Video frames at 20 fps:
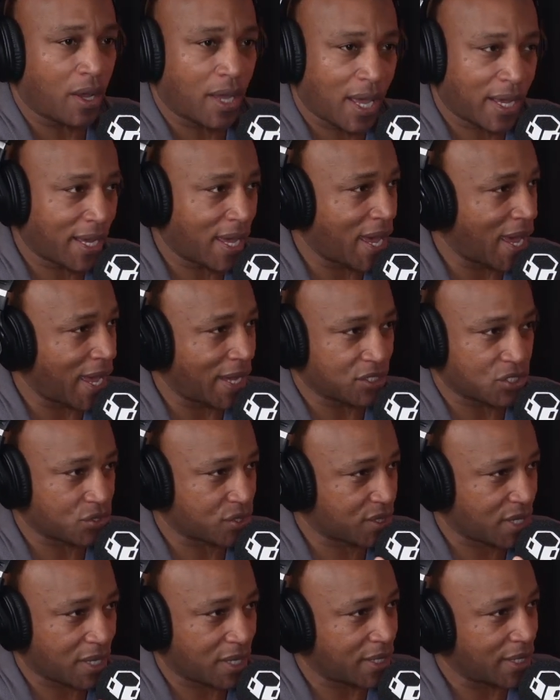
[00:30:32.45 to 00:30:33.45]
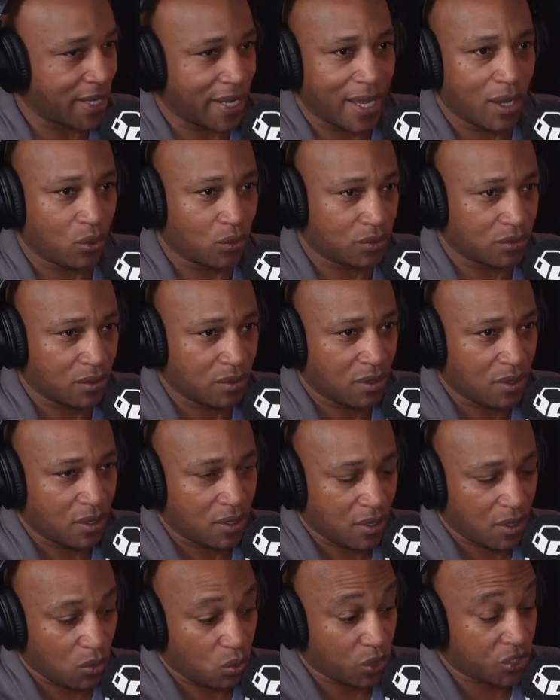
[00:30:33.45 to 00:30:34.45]
I just got to get out,
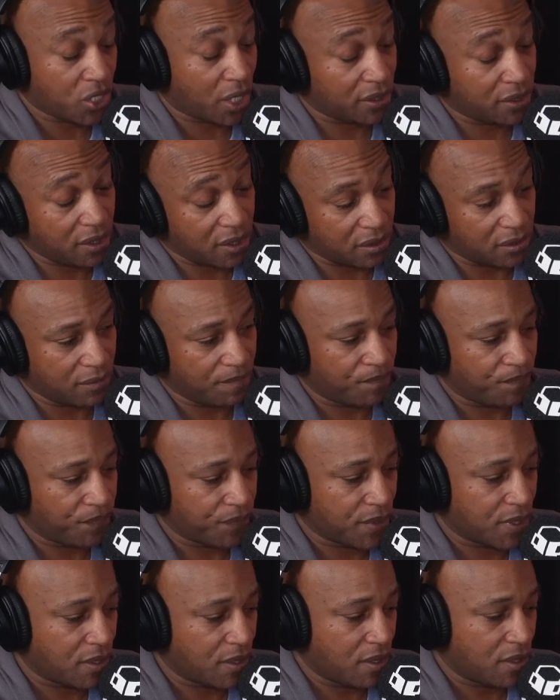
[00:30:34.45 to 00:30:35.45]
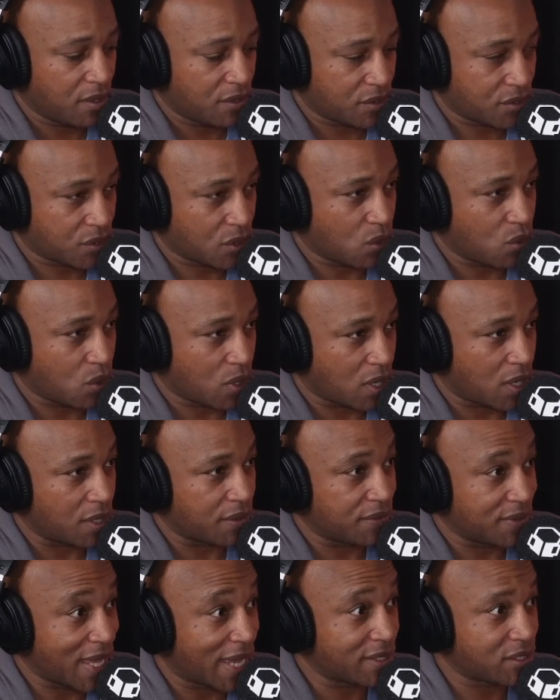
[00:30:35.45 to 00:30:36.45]
which I did. So
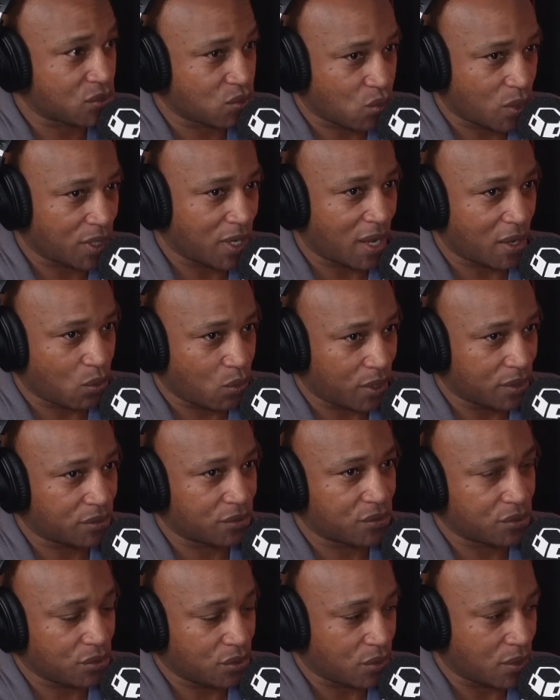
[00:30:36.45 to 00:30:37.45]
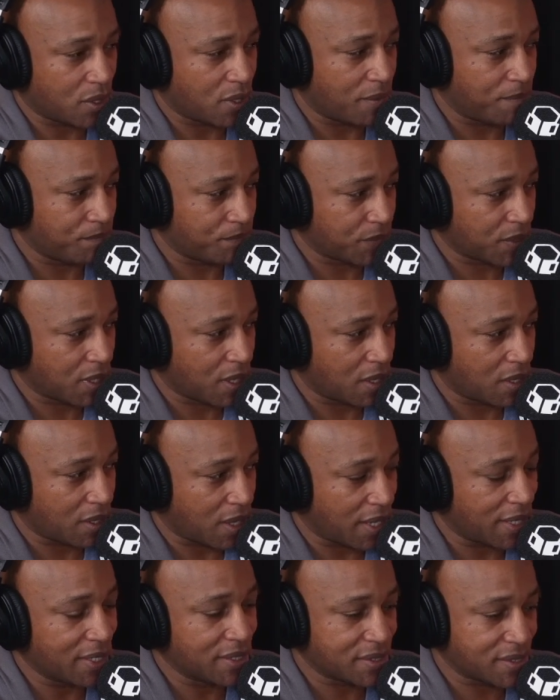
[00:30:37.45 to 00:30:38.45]
that's when I went to, I
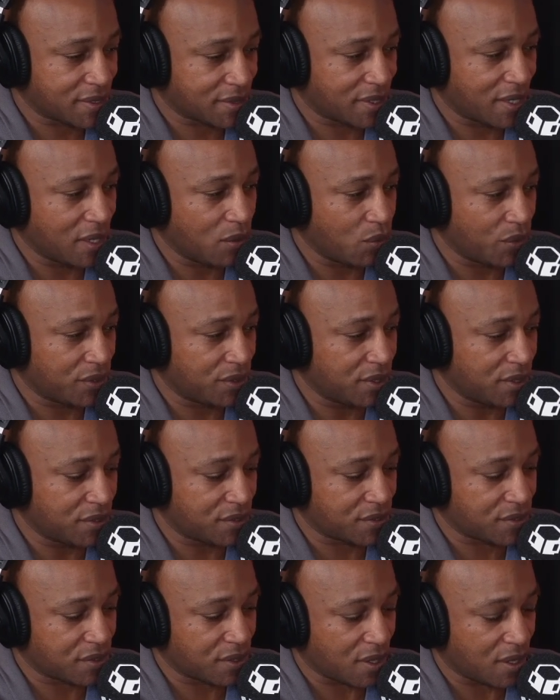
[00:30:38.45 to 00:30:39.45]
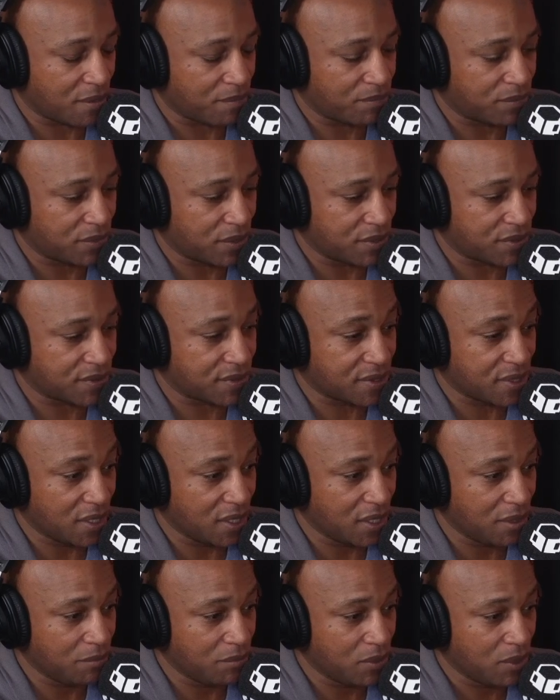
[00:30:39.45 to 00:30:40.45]
didn't stay with this
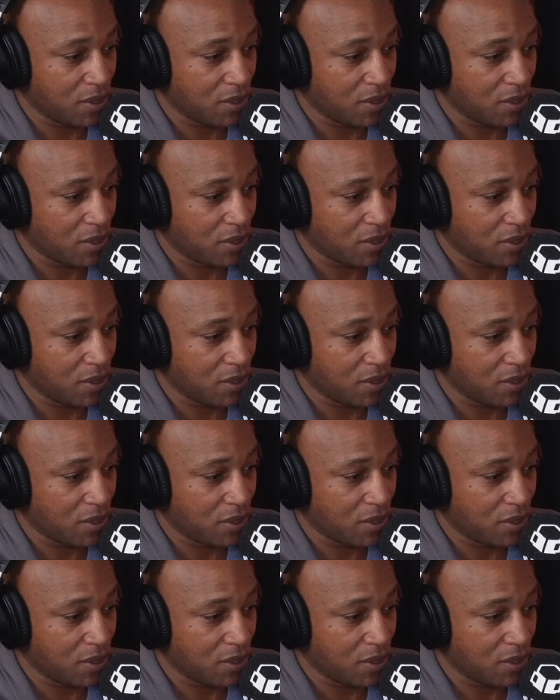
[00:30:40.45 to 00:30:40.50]
team.